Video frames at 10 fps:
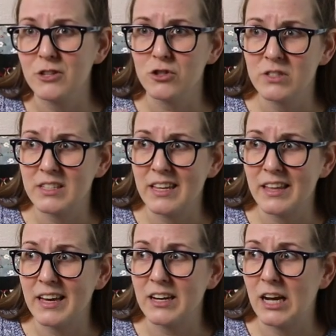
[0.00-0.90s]
I shouldn't say
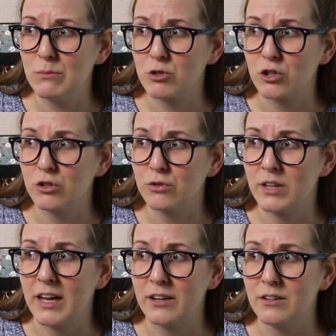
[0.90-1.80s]
that. I'm sure
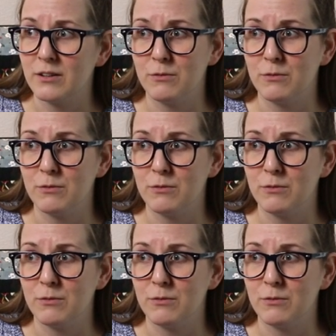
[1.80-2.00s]
that